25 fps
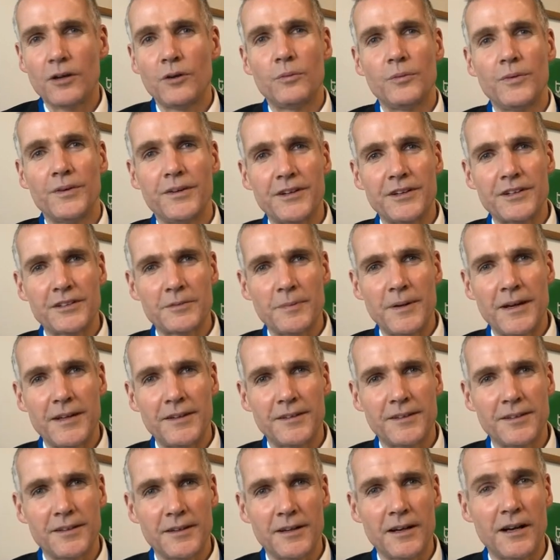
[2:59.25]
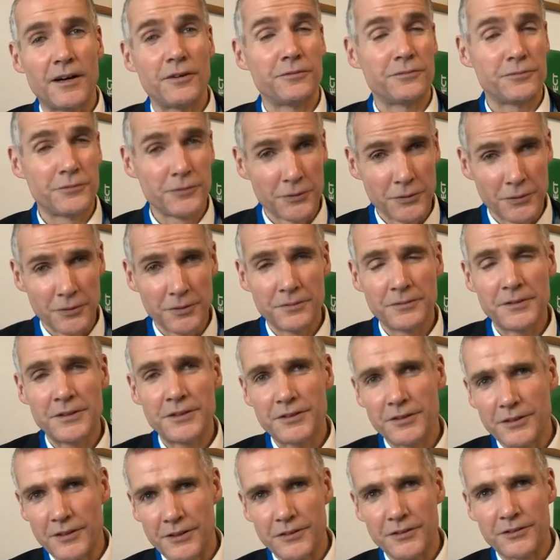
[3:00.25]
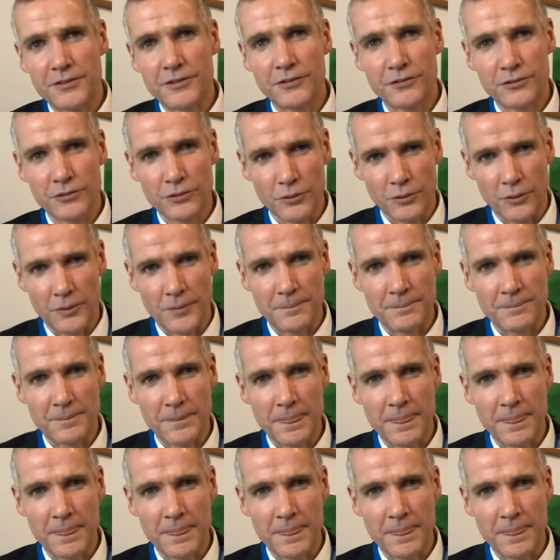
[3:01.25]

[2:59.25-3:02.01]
we are expecting a full return to school.